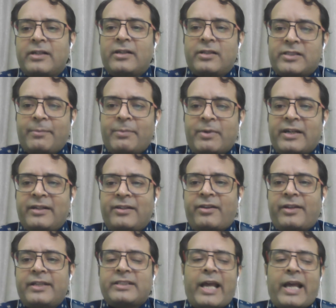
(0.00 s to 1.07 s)
Some
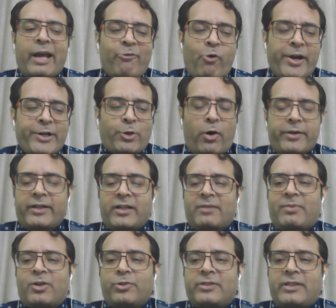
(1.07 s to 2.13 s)
countries avoid talking
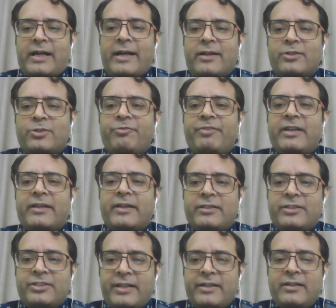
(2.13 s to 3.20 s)
about that. So we can
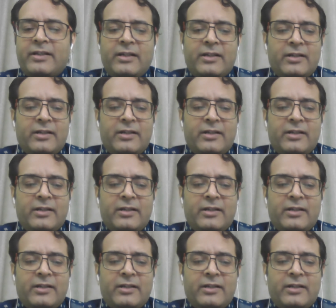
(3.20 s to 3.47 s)
say,